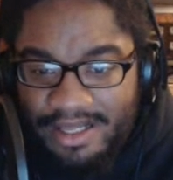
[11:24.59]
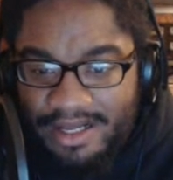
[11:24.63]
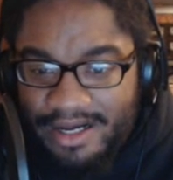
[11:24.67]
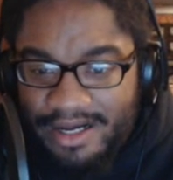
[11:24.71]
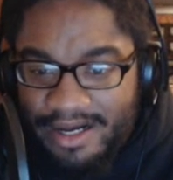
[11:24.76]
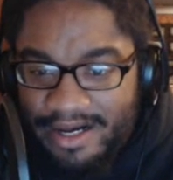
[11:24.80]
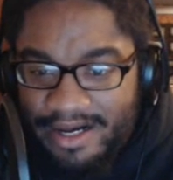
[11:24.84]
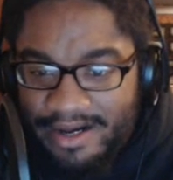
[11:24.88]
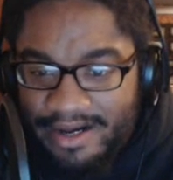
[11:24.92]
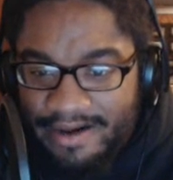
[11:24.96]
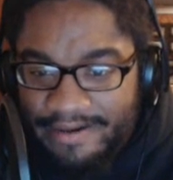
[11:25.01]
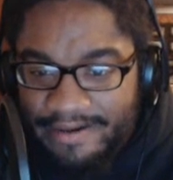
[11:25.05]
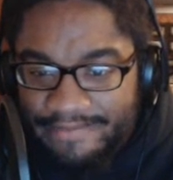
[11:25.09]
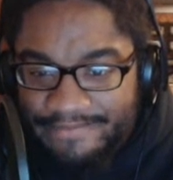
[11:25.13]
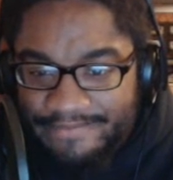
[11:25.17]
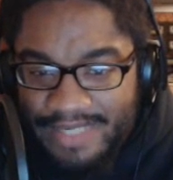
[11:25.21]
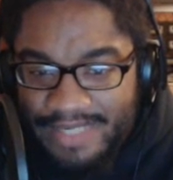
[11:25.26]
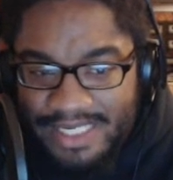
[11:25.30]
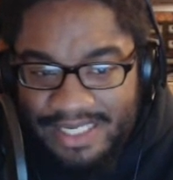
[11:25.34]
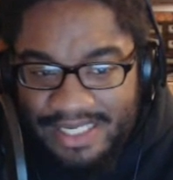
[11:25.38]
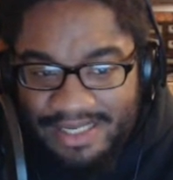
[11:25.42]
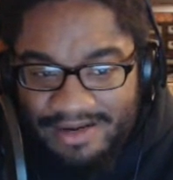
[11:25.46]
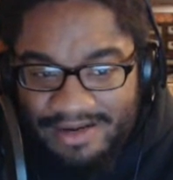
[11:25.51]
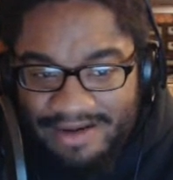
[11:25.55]

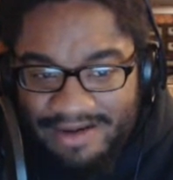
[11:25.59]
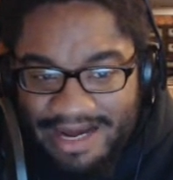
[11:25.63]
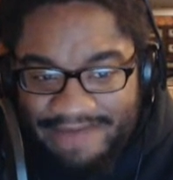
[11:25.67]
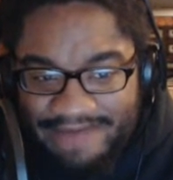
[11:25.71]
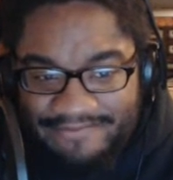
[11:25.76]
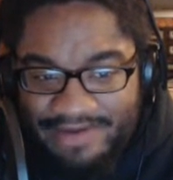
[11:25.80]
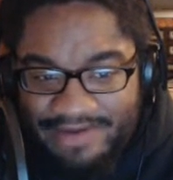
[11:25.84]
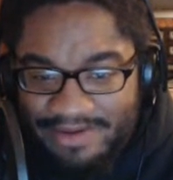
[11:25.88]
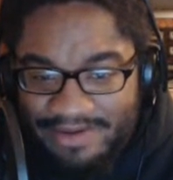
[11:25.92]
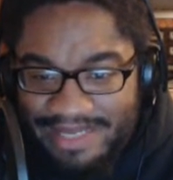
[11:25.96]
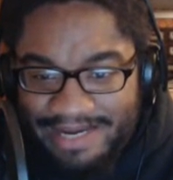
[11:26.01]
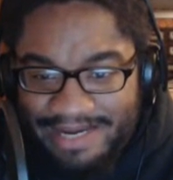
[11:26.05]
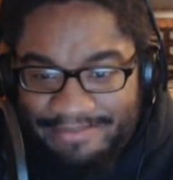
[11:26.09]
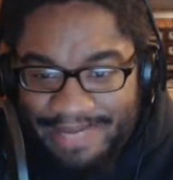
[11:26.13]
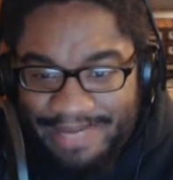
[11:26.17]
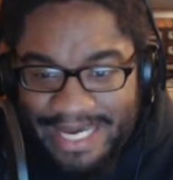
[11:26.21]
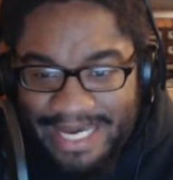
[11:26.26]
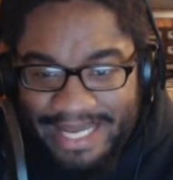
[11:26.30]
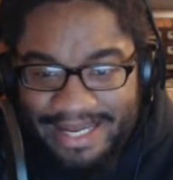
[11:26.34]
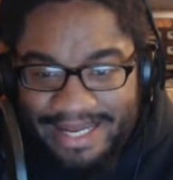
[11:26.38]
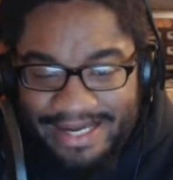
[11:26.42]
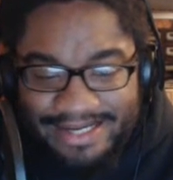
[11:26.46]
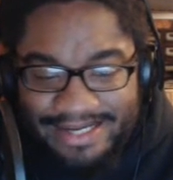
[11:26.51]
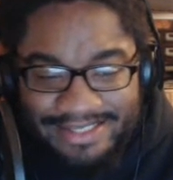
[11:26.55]
But I felt like a
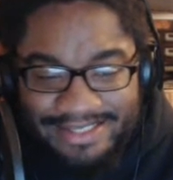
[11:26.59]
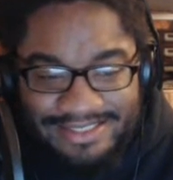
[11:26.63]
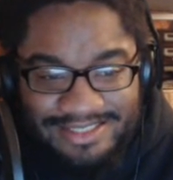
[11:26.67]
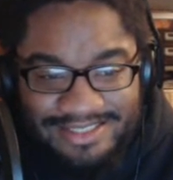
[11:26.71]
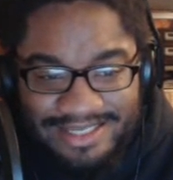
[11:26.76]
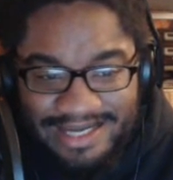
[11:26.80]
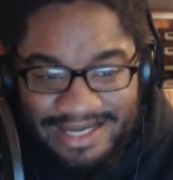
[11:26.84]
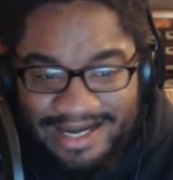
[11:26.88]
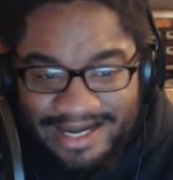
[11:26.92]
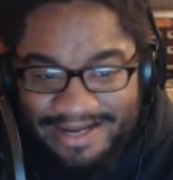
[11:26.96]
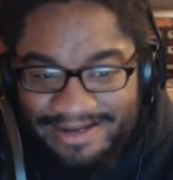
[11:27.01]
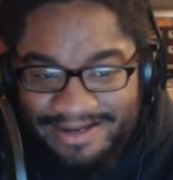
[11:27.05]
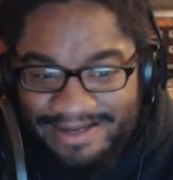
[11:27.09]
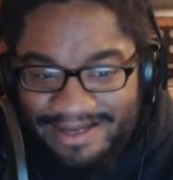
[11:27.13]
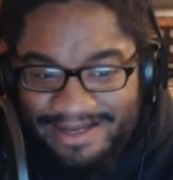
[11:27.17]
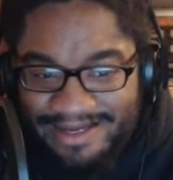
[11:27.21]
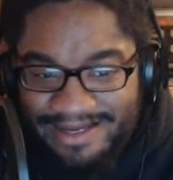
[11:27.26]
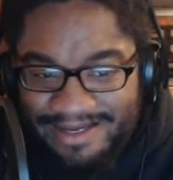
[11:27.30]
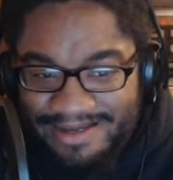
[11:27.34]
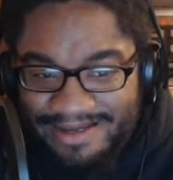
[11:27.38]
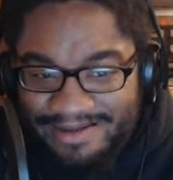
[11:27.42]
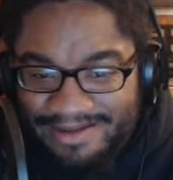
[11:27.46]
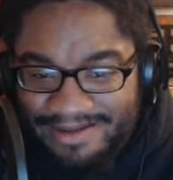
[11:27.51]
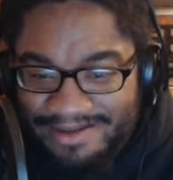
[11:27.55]
badass, kind of
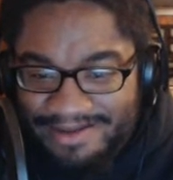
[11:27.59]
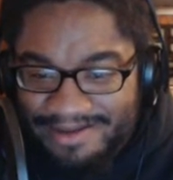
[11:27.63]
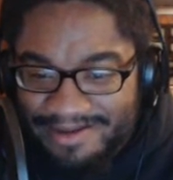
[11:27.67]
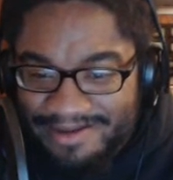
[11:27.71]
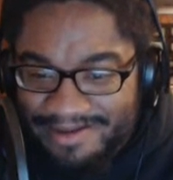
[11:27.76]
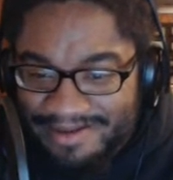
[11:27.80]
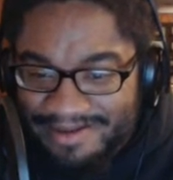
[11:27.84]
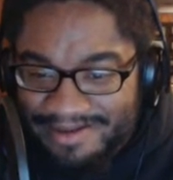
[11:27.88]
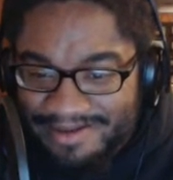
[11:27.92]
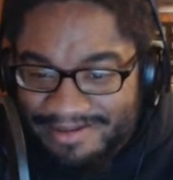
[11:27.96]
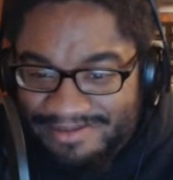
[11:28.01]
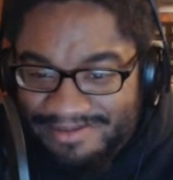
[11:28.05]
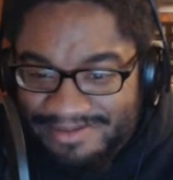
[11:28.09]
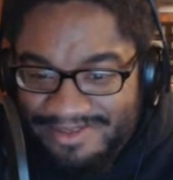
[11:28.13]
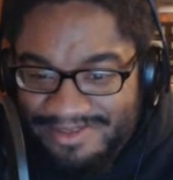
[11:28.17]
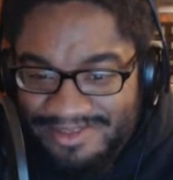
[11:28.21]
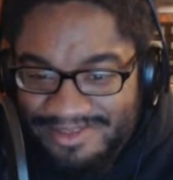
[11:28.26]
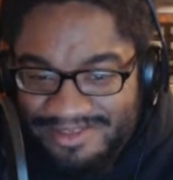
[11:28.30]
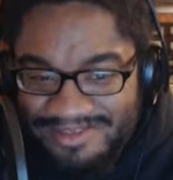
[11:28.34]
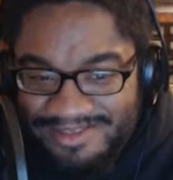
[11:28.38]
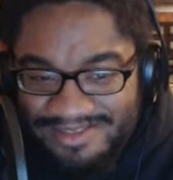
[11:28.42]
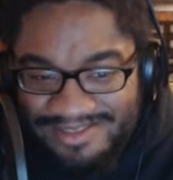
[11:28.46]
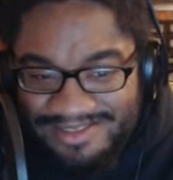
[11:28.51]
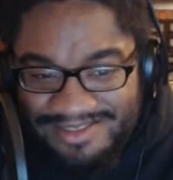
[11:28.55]
like
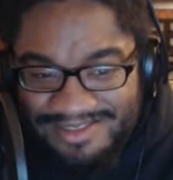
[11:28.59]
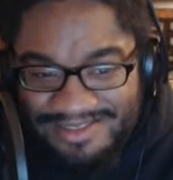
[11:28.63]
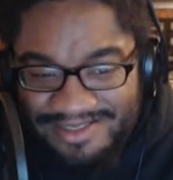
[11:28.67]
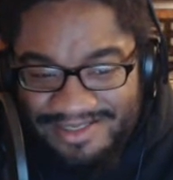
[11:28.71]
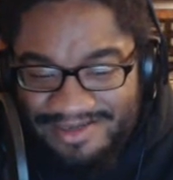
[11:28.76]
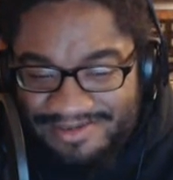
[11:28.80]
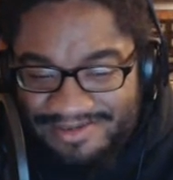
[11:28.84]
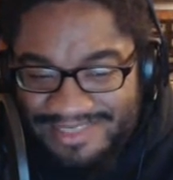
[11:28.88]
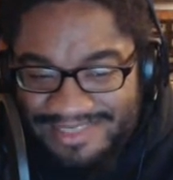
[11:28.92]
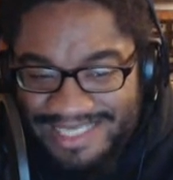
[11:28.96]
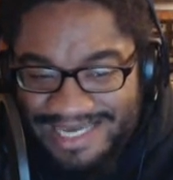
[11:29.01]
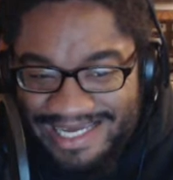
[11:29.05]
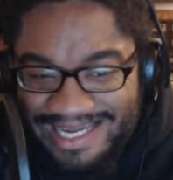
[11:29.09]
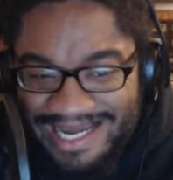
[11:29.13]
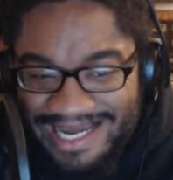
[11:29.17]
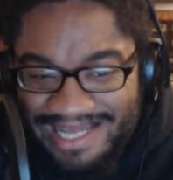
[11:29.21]
what I'm saying.